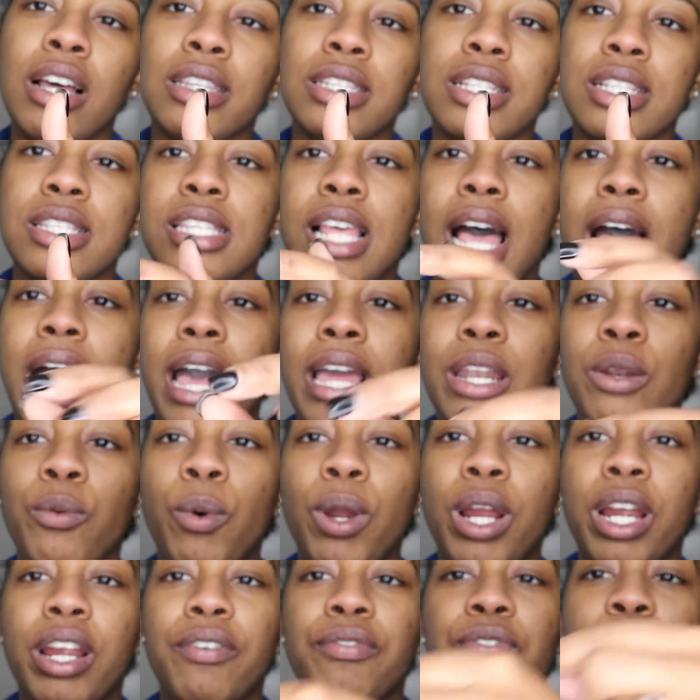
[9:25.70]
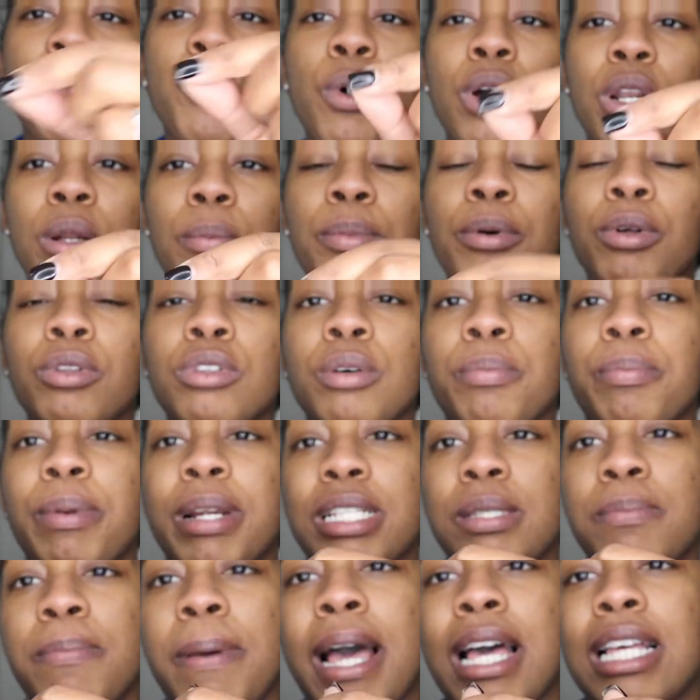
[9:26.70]
on the side where if you want to pull the
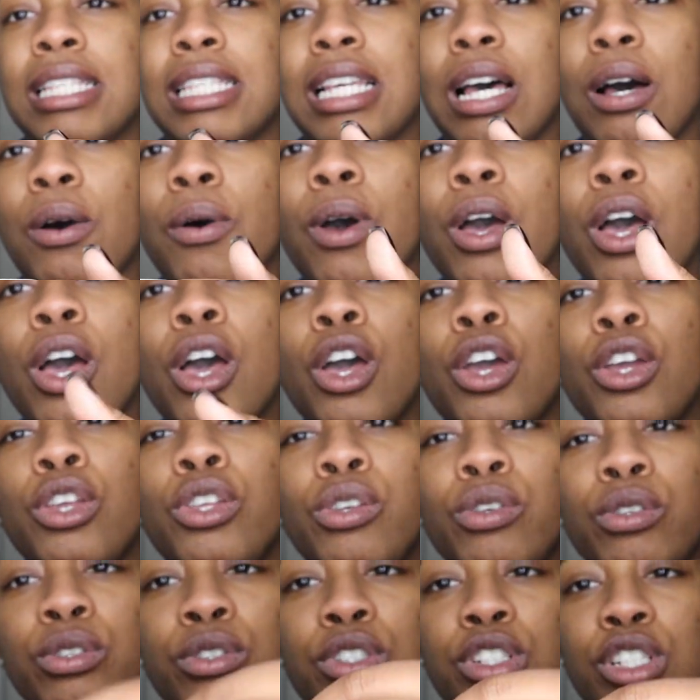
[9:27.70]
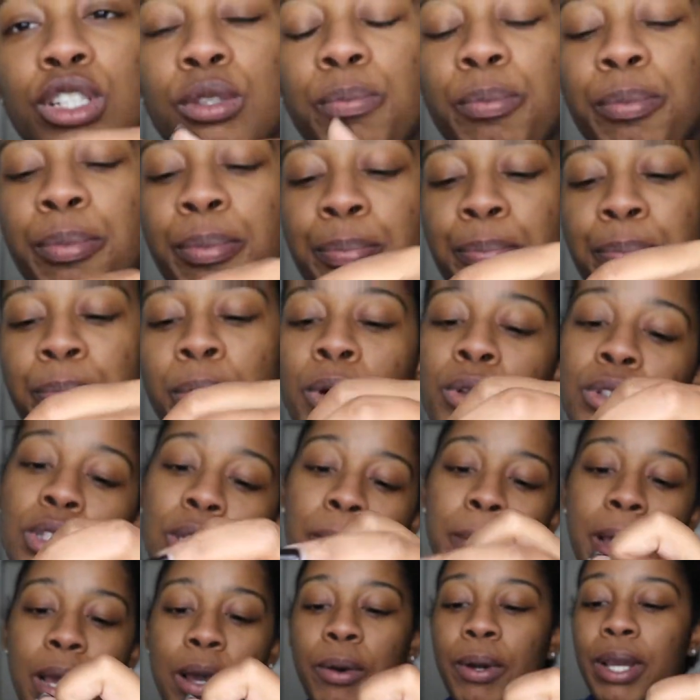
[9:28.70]
breast pads out, you just pull
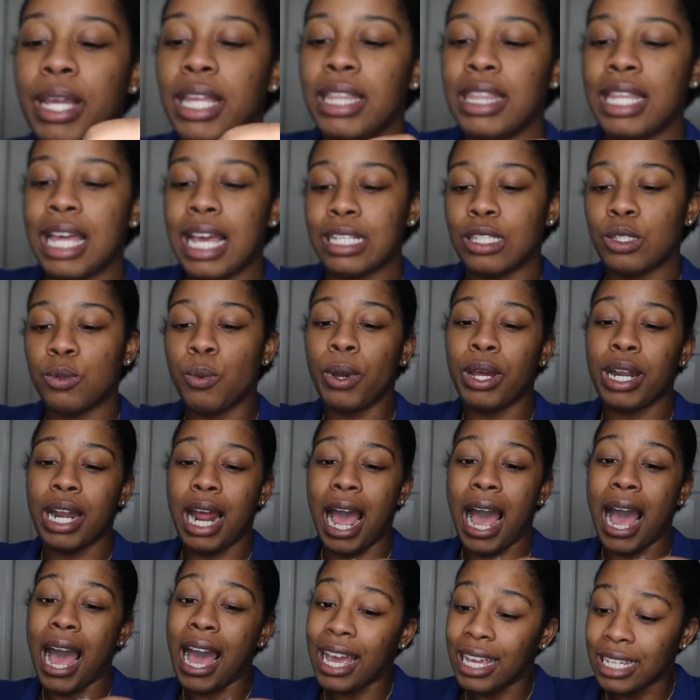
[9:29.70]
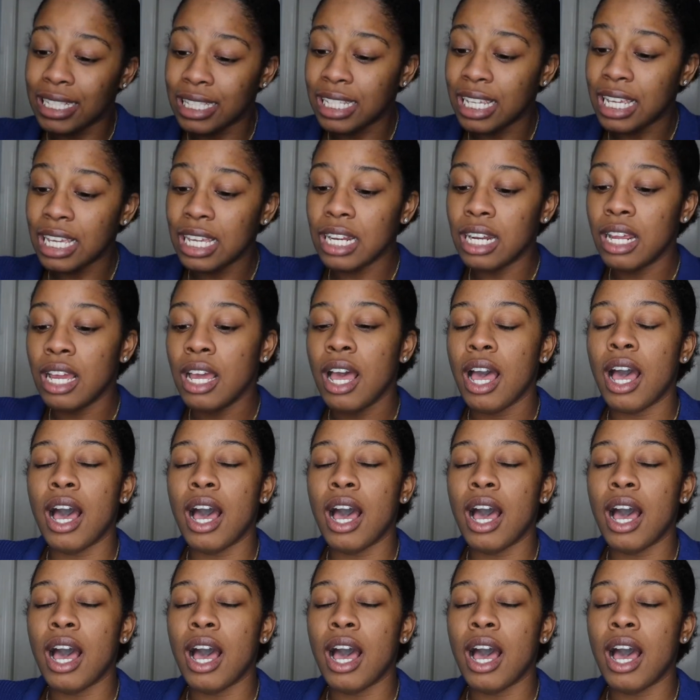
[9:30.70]
them out, and that's what I did.